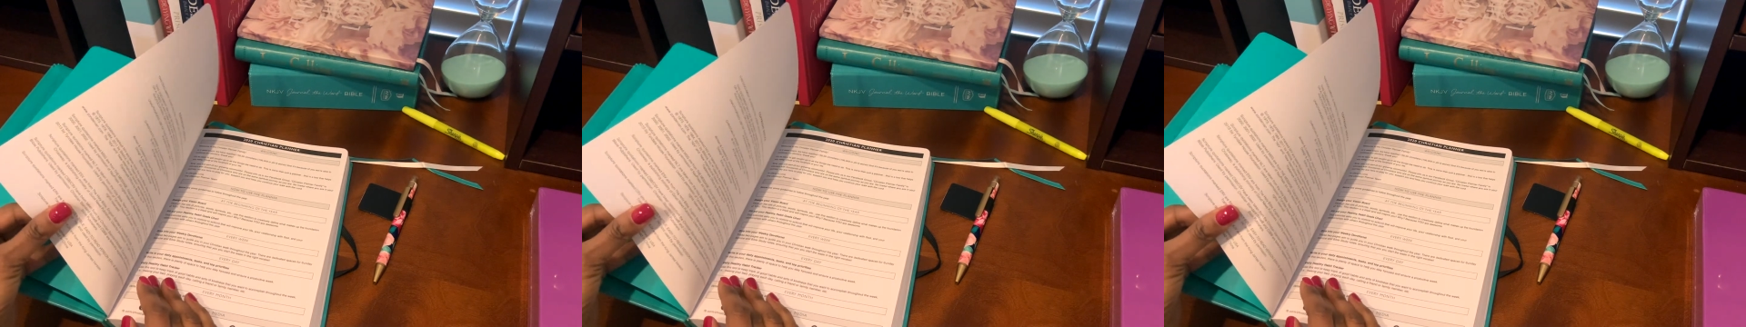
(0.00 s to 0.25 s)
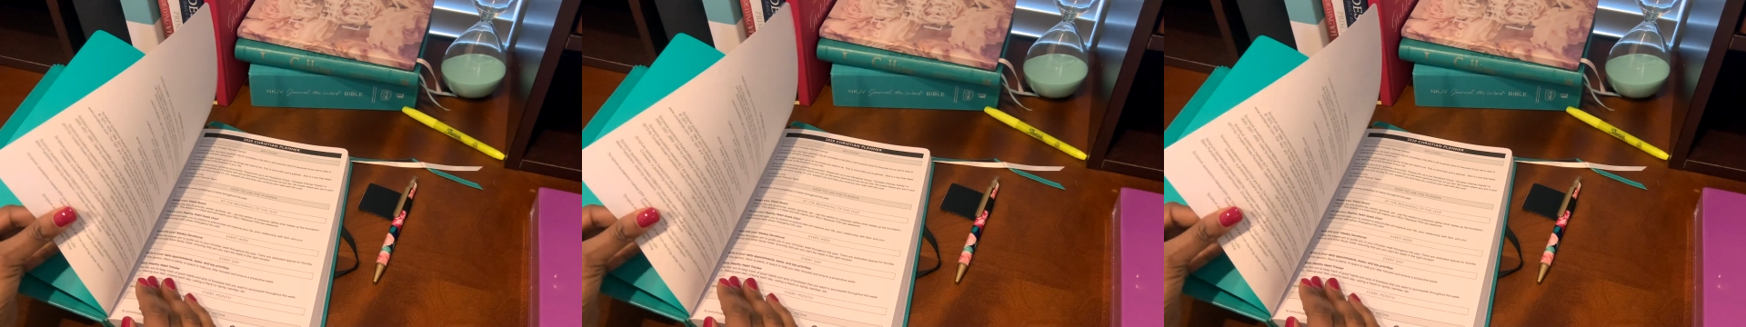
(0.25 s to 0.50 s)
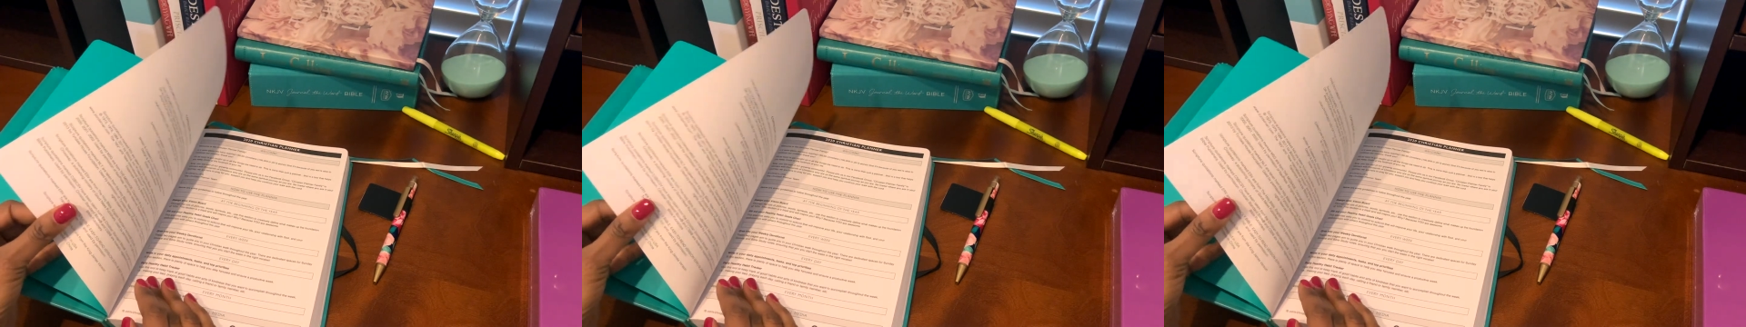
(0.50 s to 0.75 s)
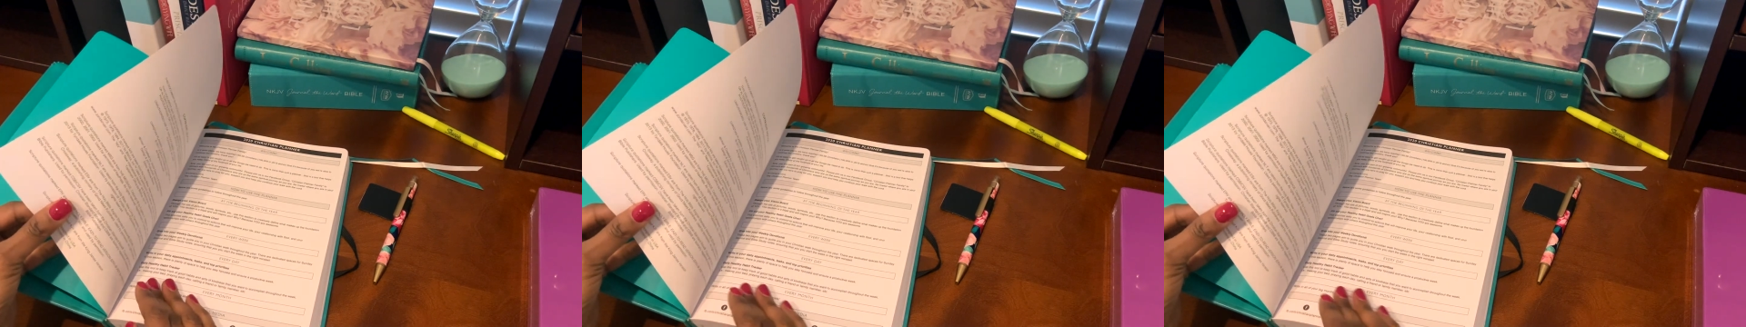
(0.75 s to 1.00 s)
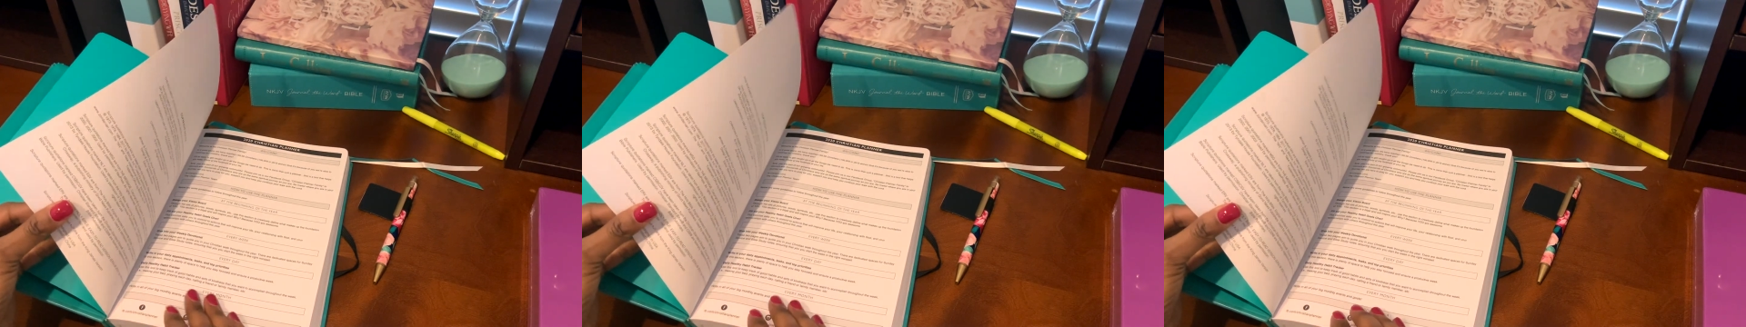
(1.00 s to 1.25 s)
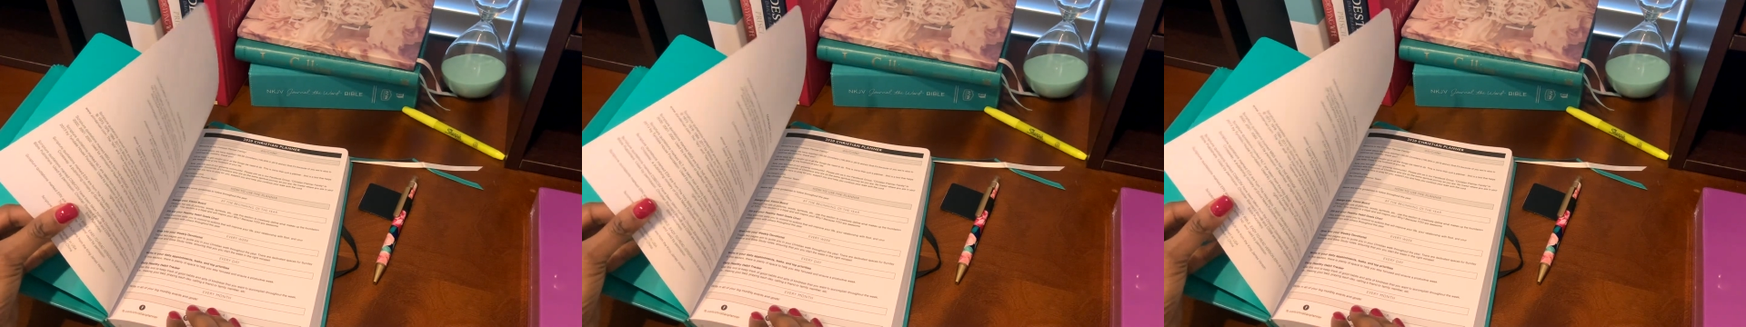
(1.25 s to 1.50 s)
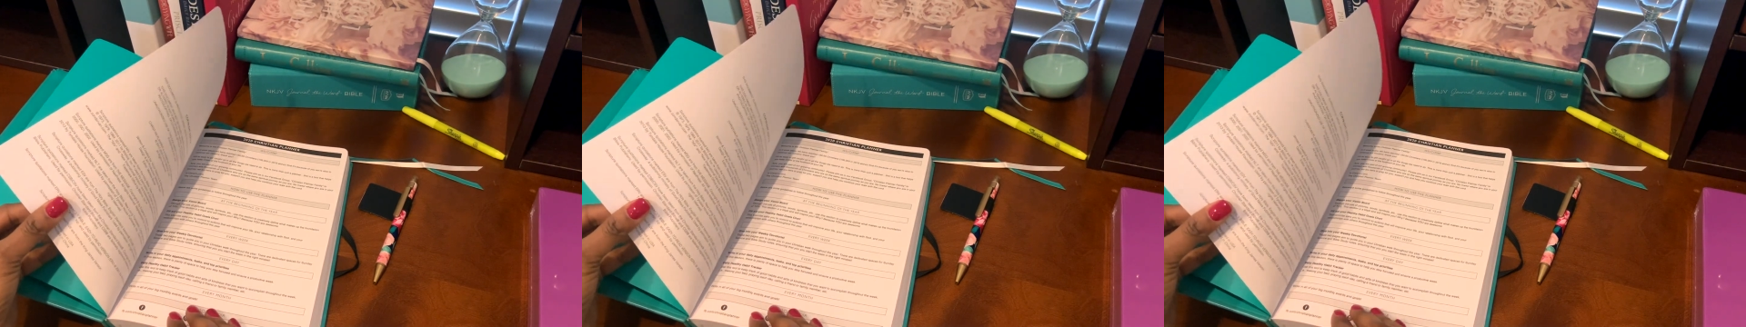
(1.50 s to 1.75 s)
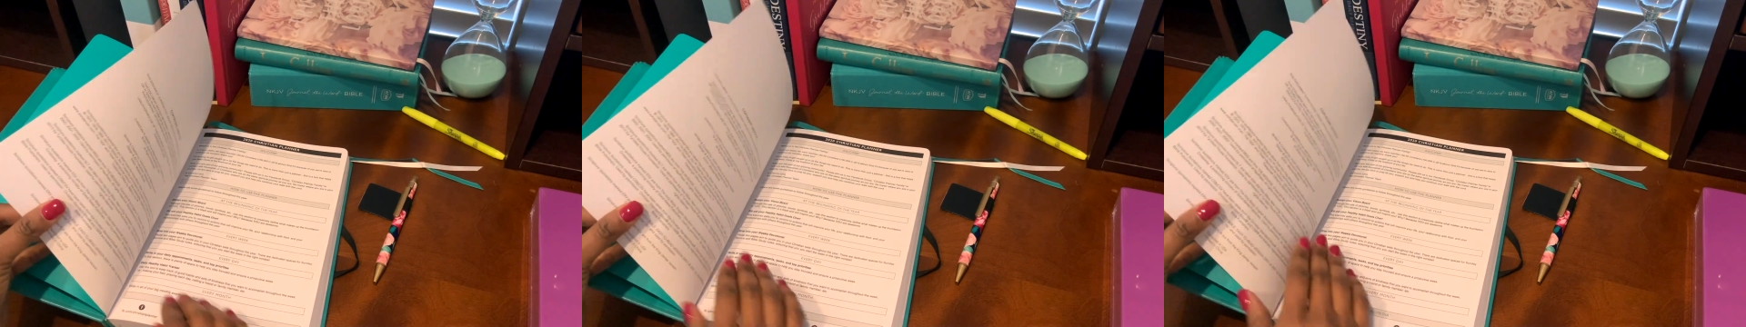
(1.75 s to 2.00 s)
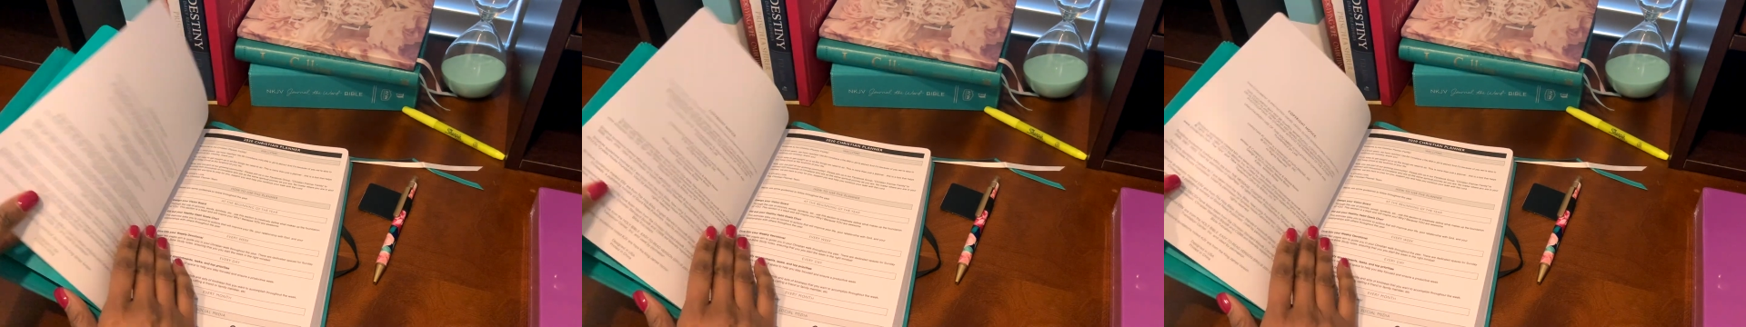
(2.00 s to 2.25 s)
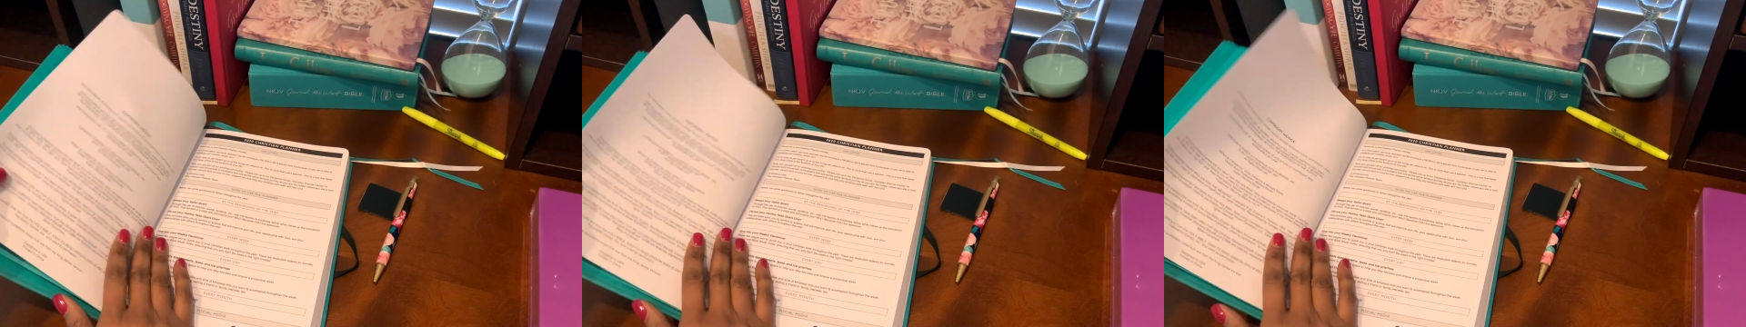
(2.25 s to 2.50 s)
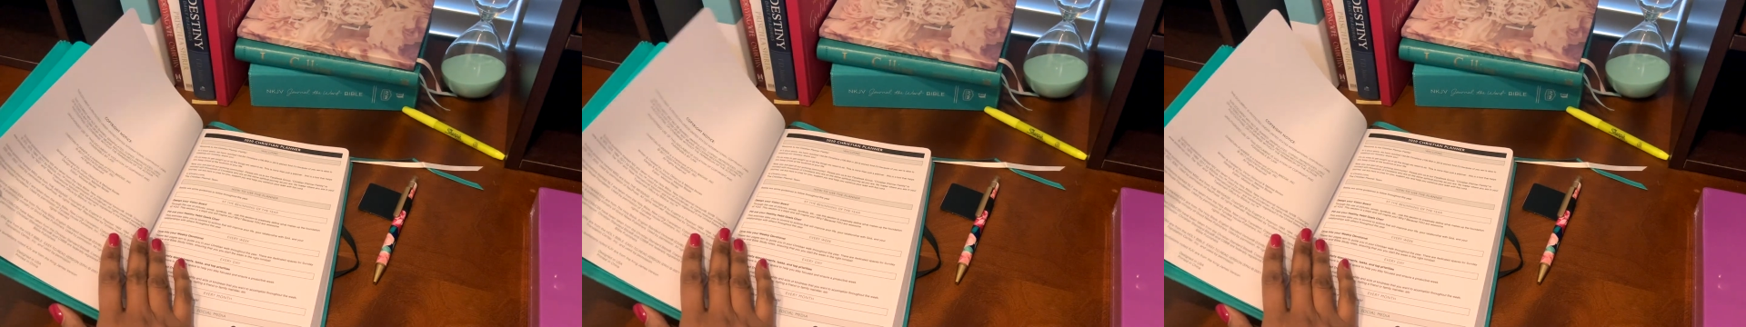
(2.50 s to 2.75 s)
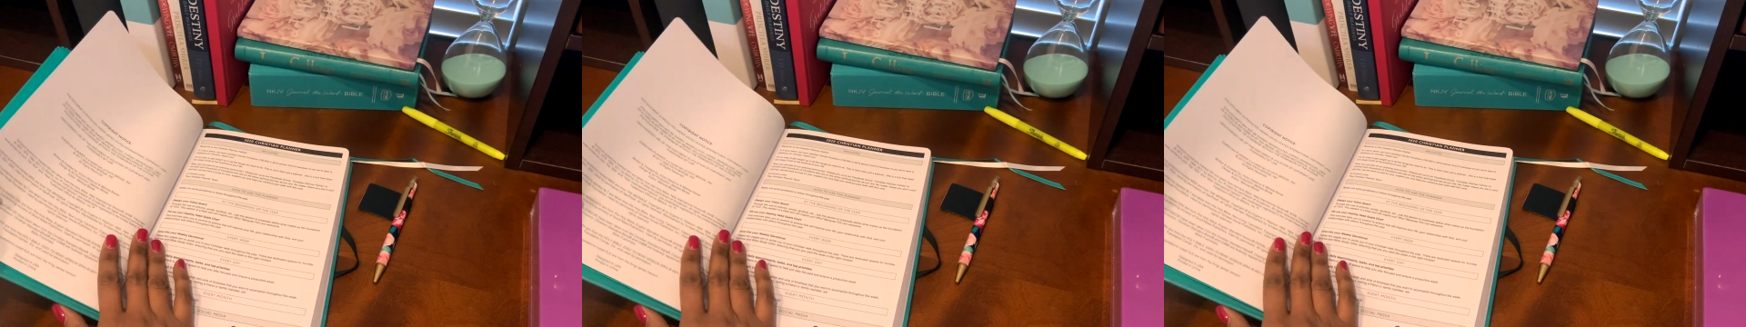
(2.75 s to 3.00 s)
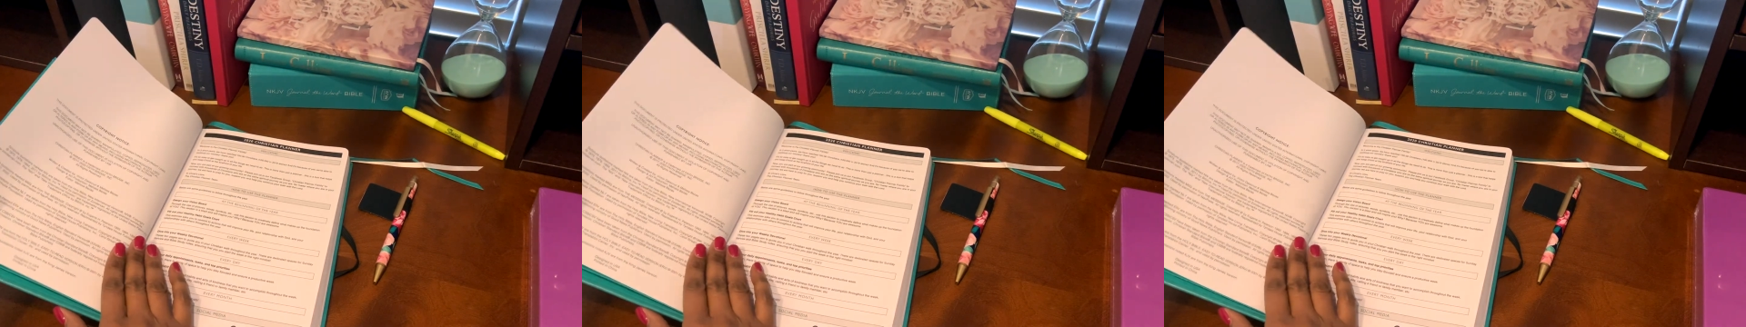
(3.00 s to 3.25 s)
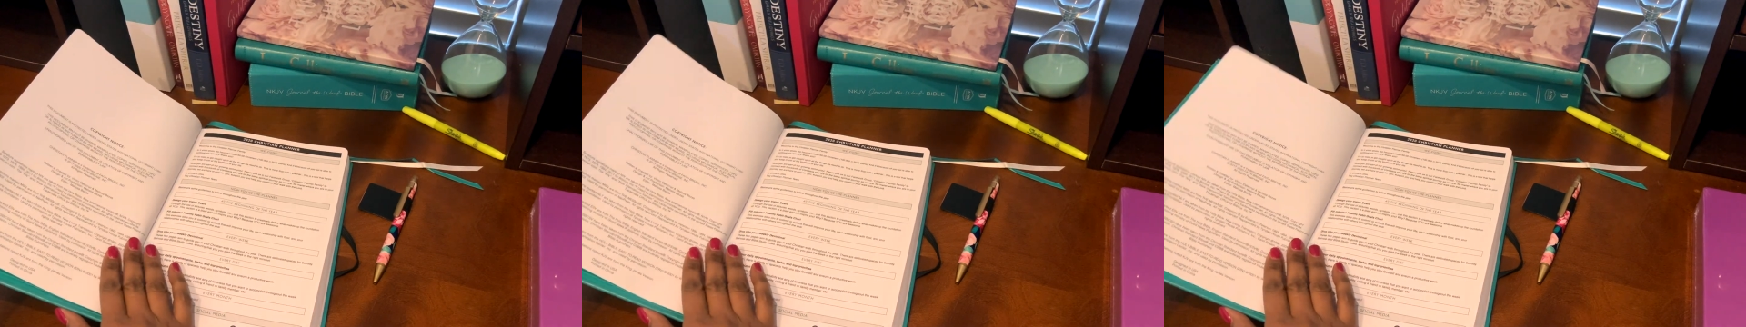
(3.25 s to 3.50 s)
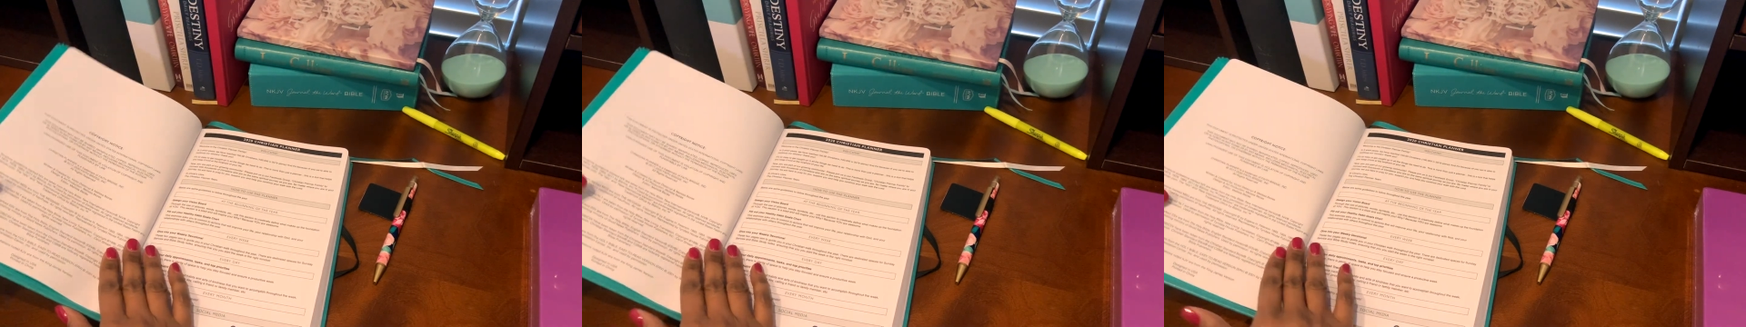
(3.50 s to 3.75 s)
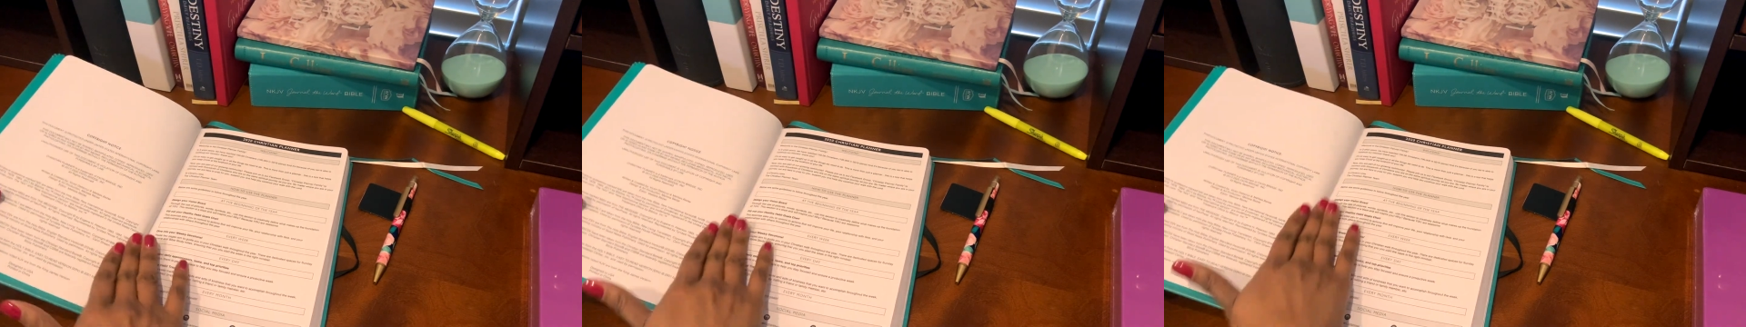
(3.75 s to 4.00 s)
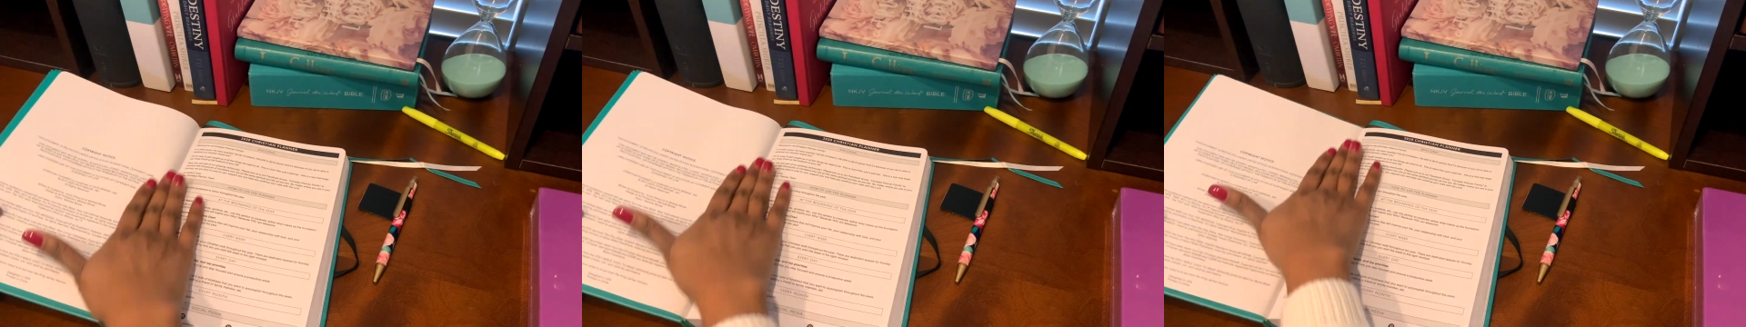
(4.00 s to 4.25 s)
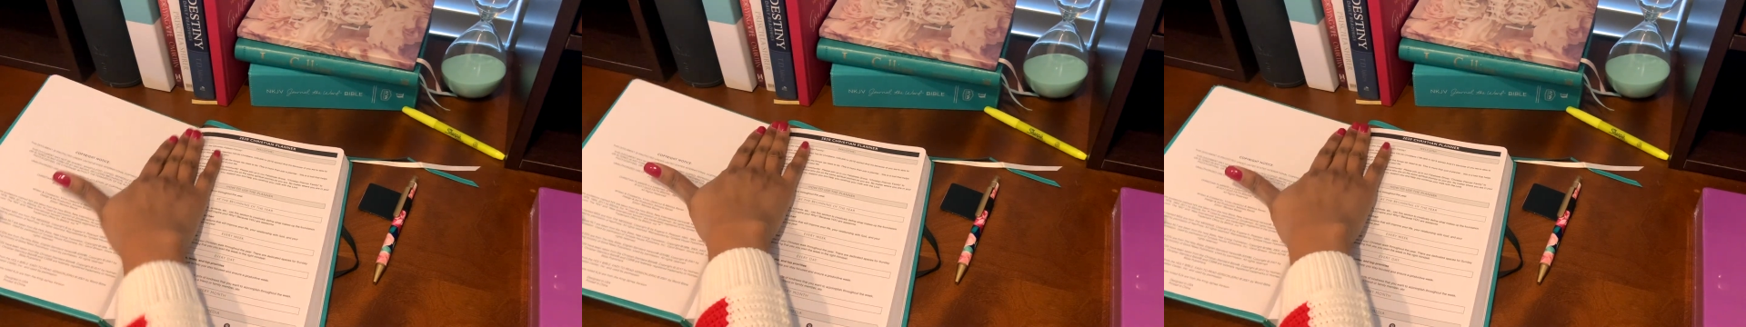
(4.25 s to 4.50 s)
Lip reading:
[unreadable: no face in view]